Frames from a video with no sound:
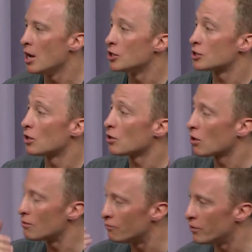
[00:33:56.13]
So
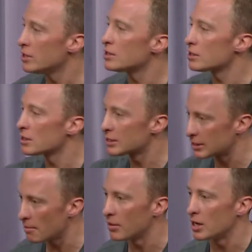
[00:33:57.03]
convince
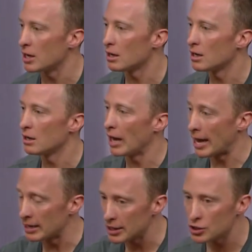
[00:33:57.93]
somebody
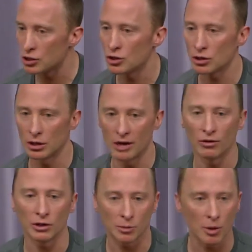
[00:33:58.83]
at an institutional
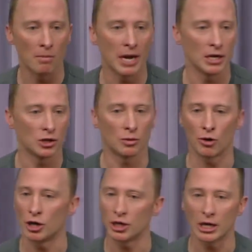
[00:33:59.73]
level to put money into your
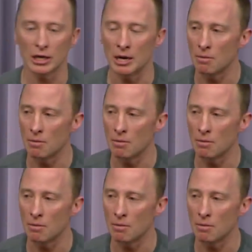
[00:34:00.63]
project.